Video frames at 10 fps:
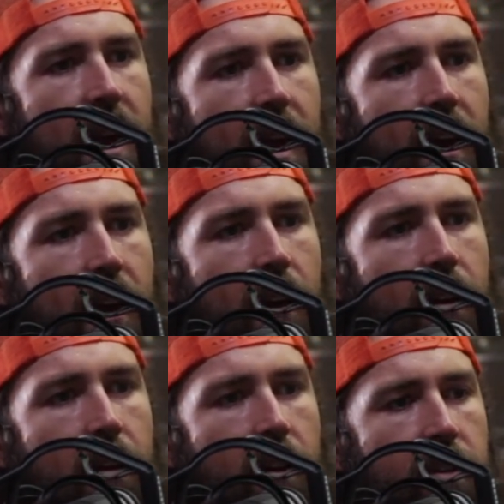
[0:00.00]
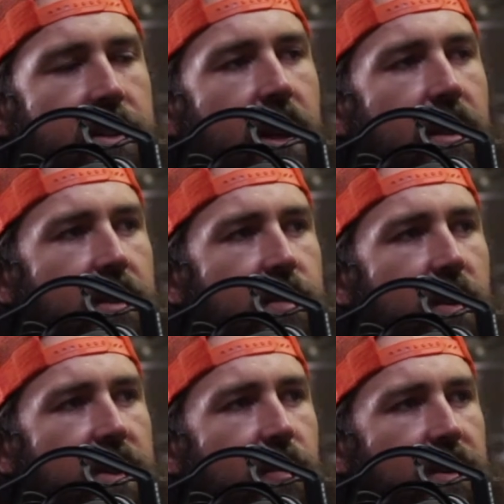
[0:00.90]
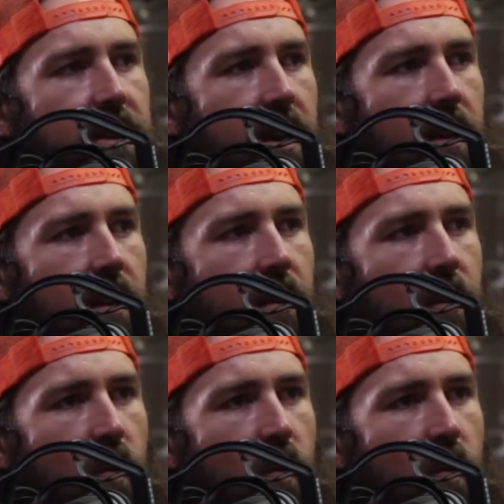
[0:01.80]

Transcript: and understanding those principles, and then the